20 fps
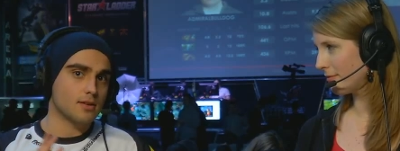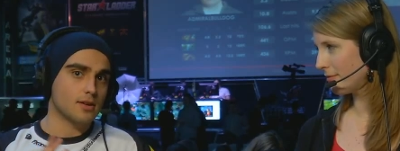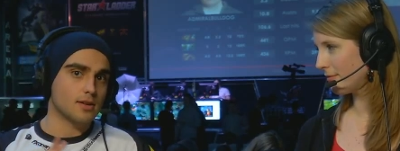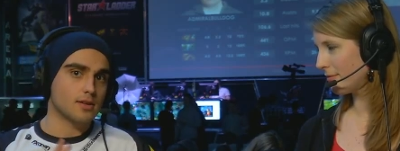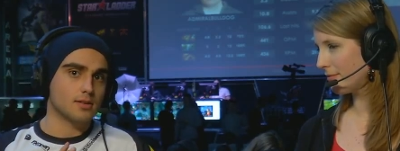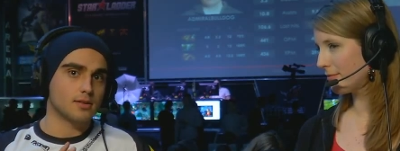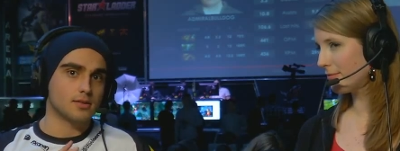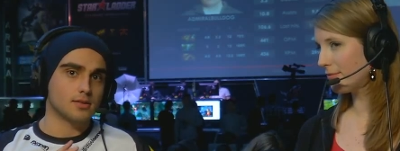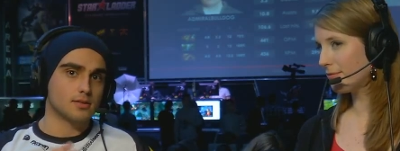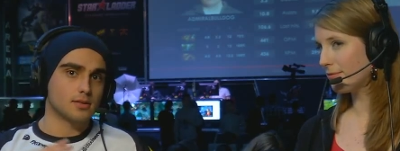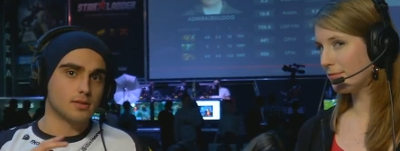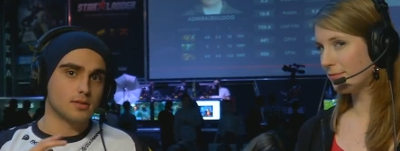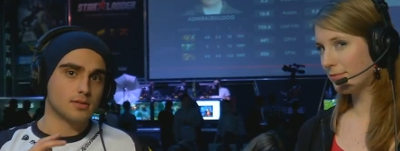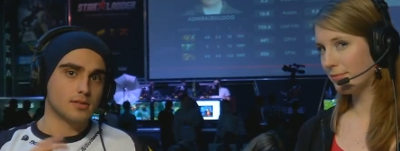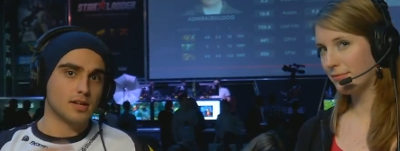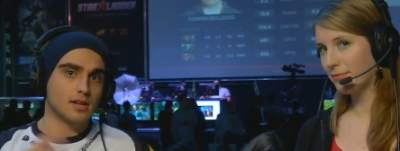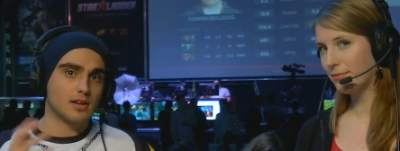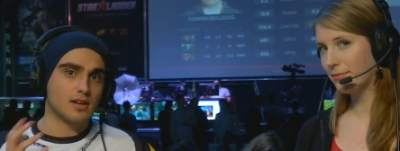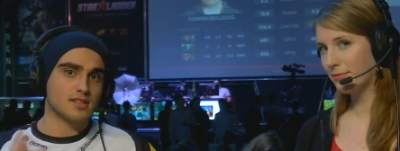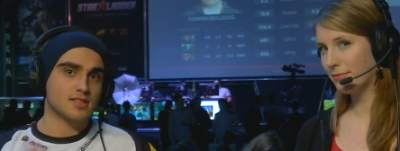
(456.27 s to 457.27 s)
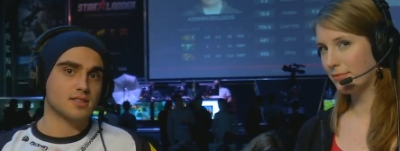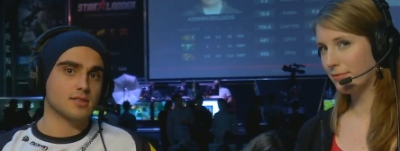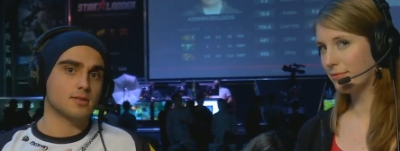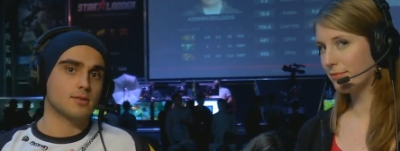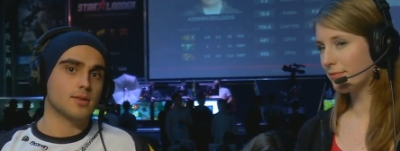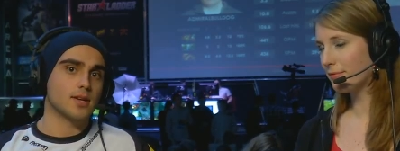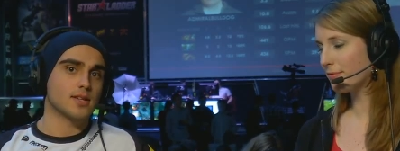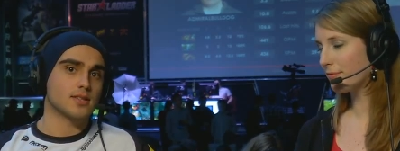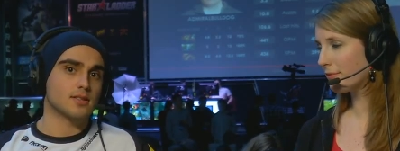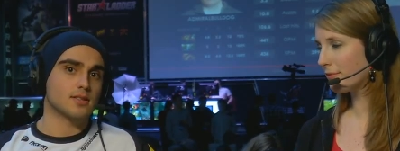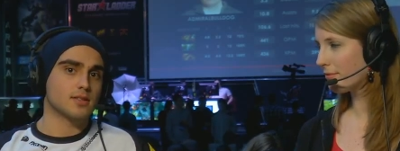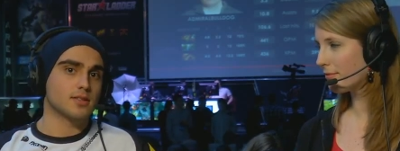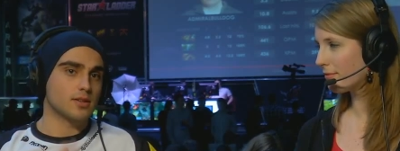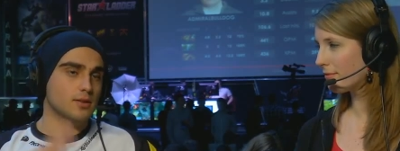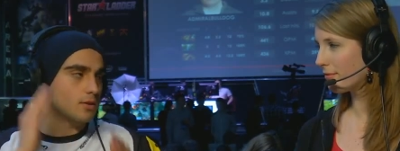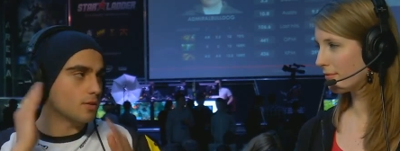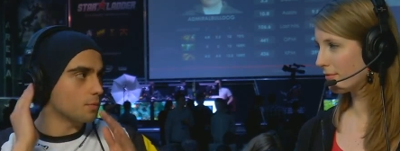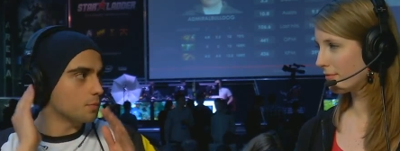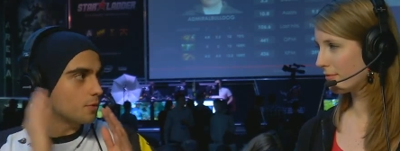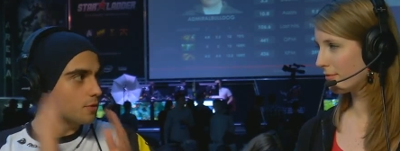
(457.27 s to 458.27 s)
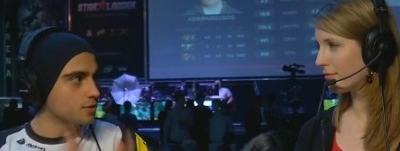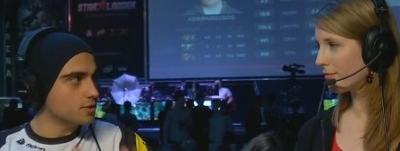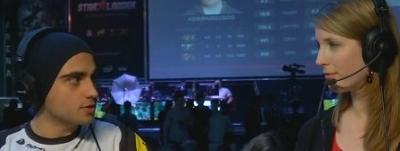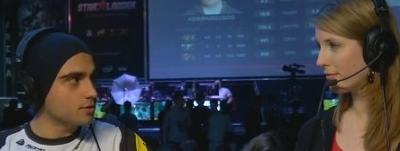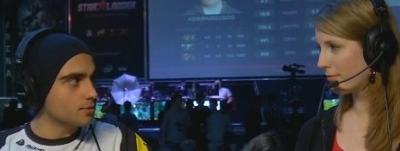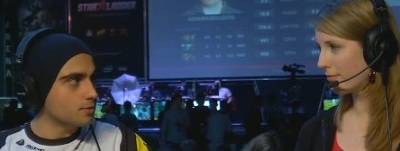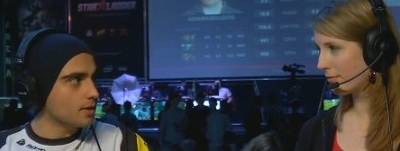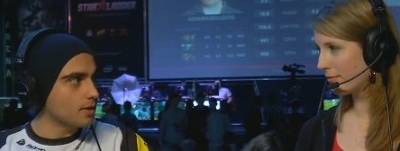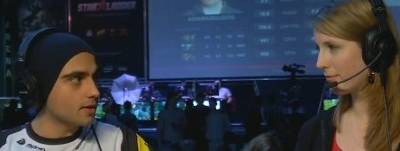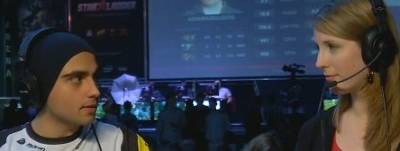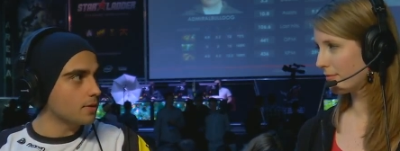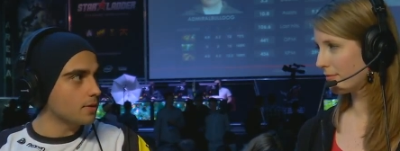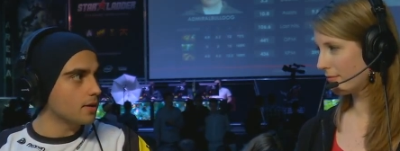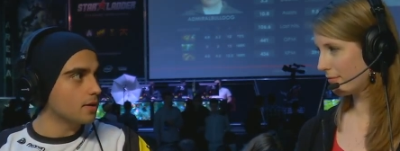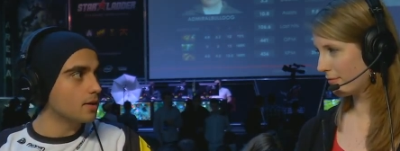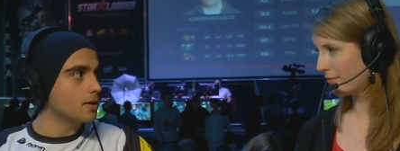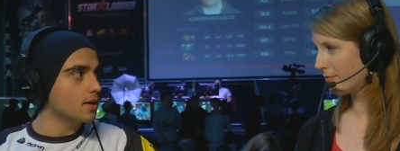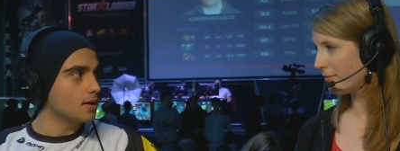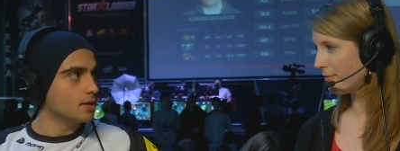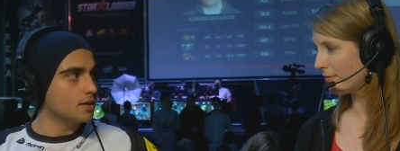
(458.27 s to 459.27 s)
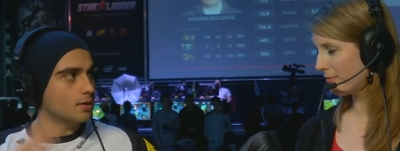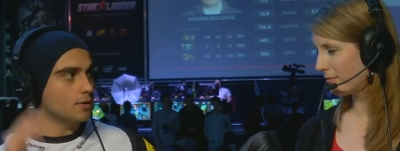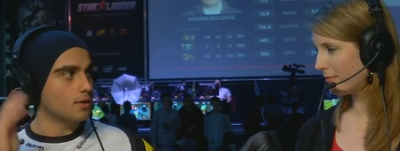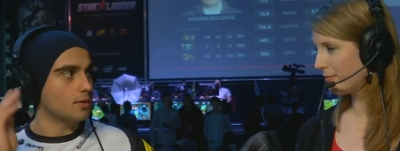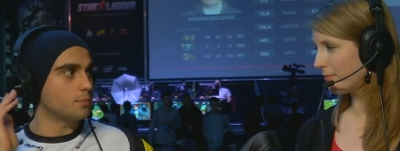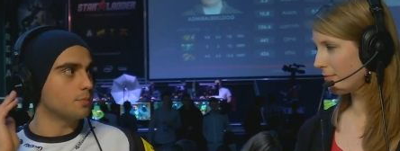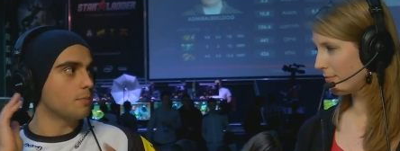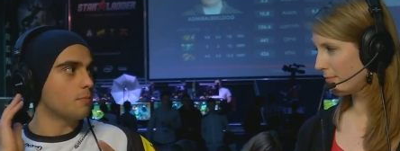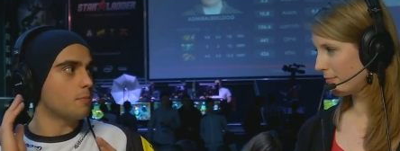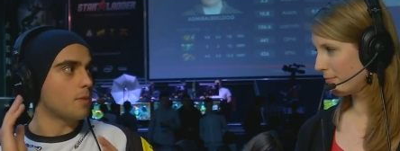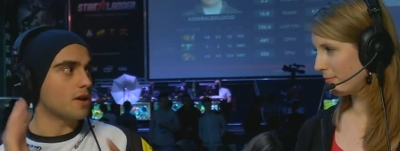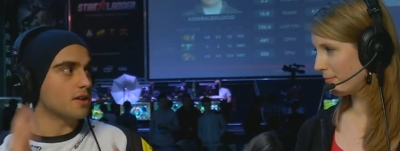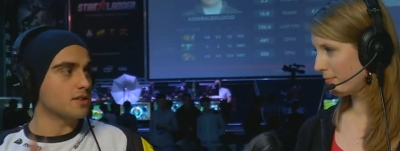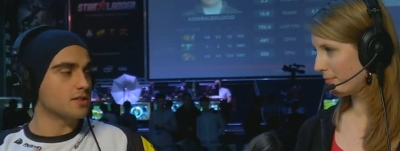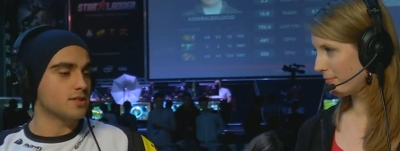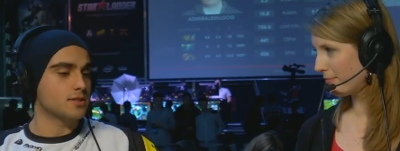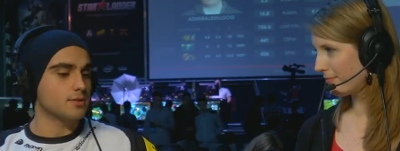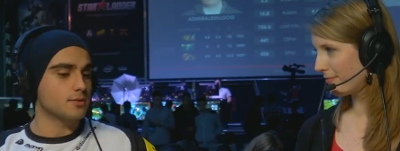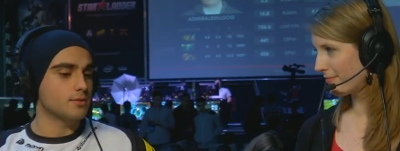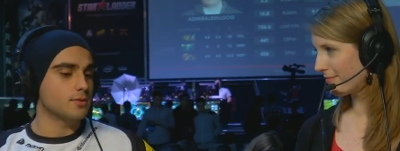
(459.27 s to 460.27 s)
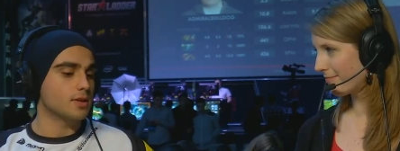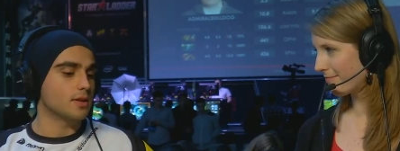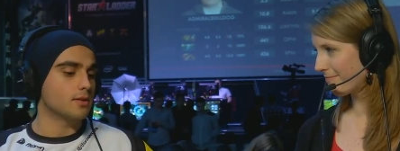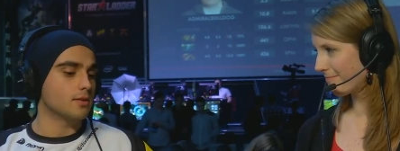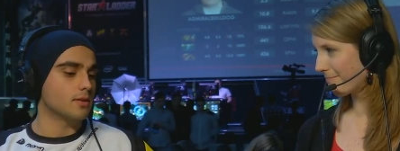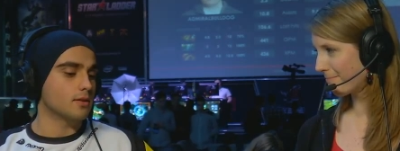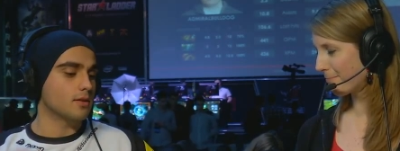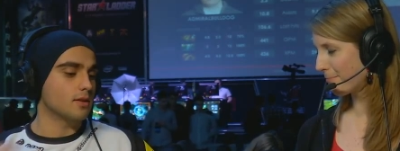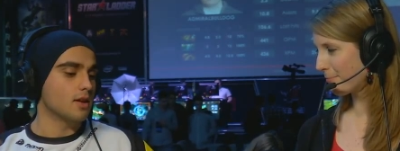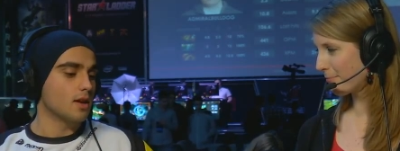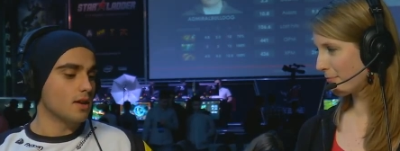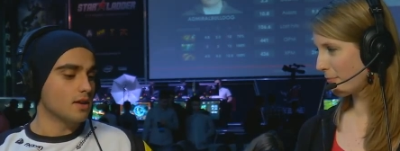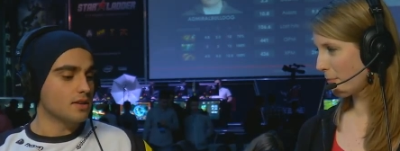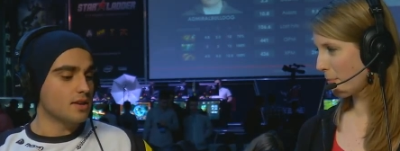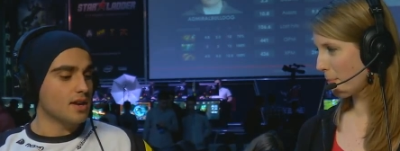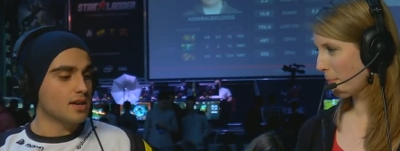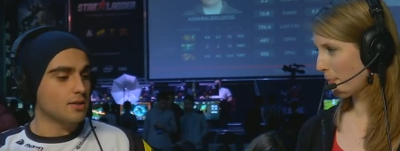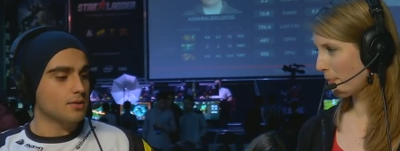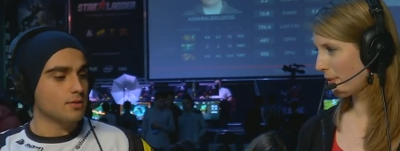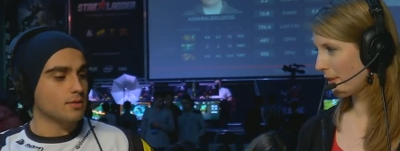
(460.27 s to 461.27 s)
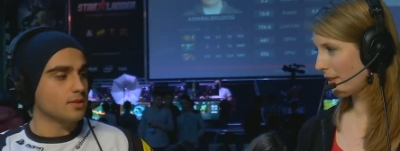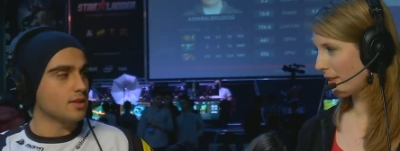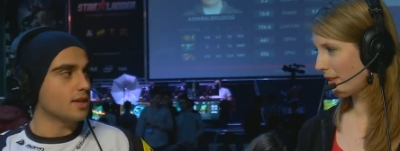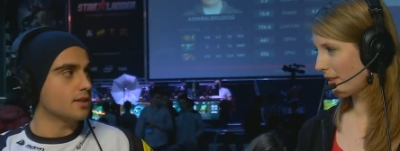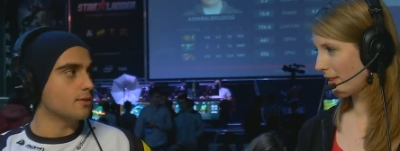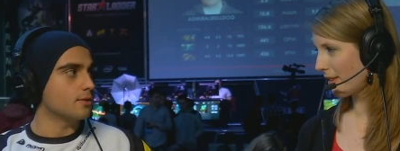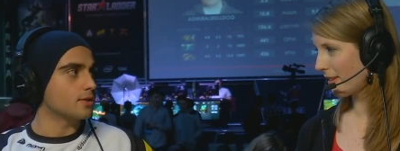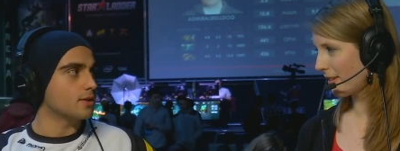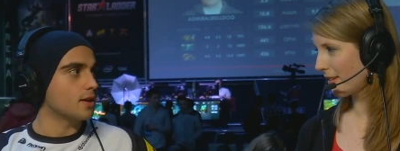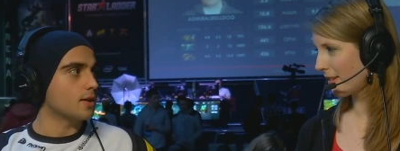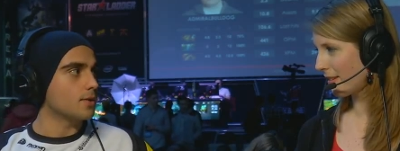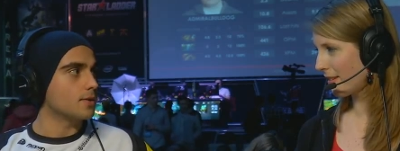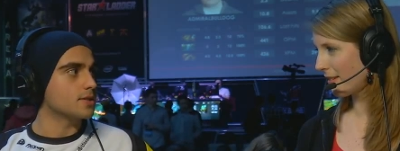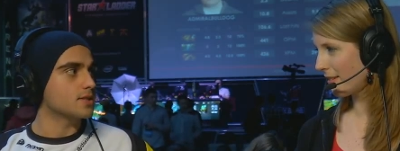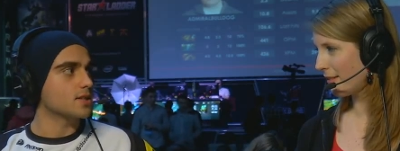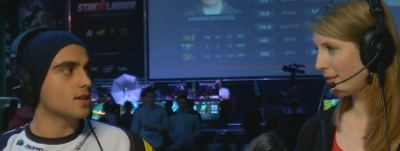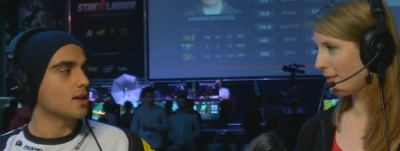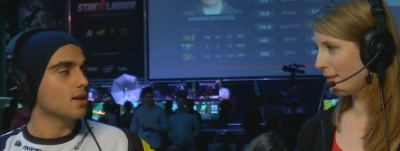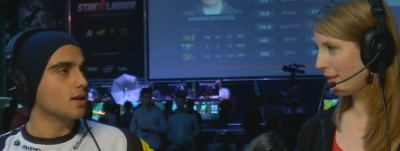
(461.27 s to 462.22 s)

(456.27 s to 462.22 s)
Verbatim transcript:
Speaker 1: and they cluster together and they're gonna push you right away. They're gonna punish you. They're gonna gank you and take your towers.